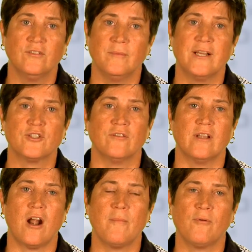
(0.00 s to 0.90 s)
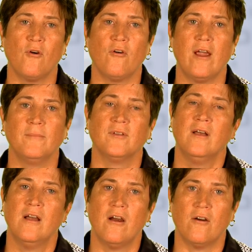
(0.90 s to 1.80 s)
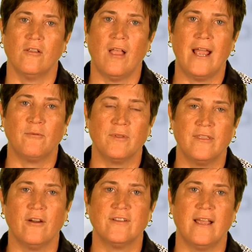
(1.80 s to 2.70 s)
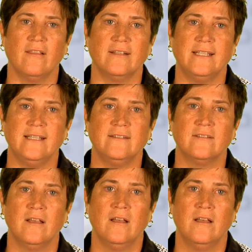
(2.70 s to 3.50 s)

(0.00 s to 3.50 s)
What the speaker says: to make sure that our programs are aligned with their talent needs.